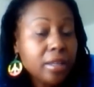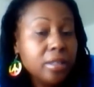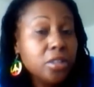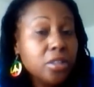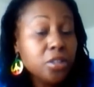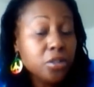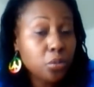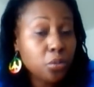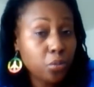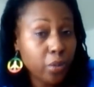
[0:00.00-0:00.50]

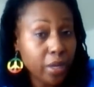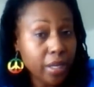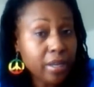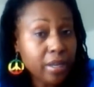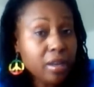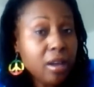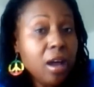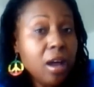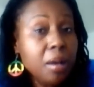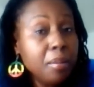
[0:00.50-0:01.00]
Just wet
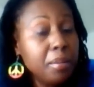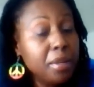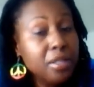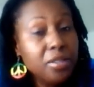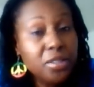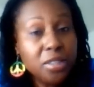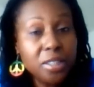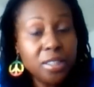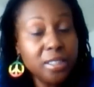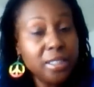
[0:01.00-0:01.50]
the caramel
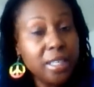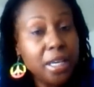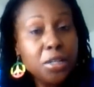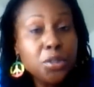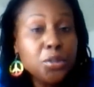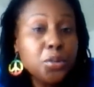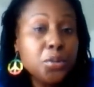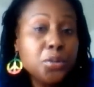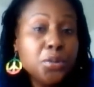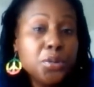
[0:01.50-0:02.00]
just as I
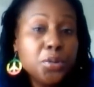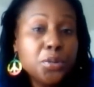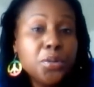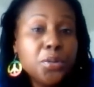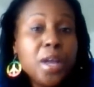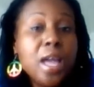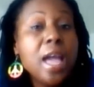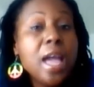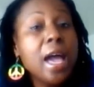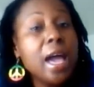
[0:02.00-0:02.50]
showed you,
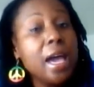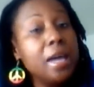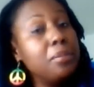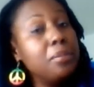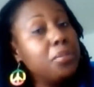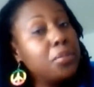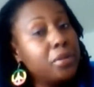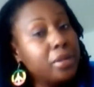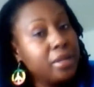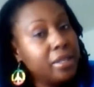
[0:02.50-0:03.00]

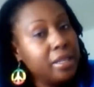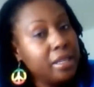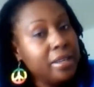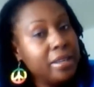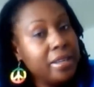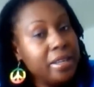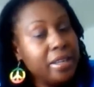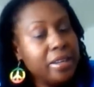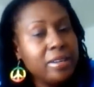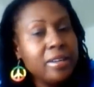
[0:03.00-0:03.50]
and put it
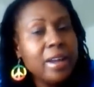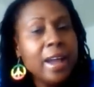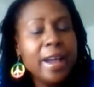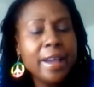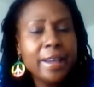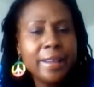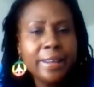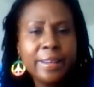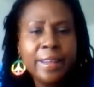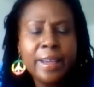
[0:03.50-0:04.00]
in there,
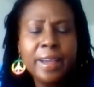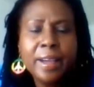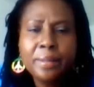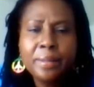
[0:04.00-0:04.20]
and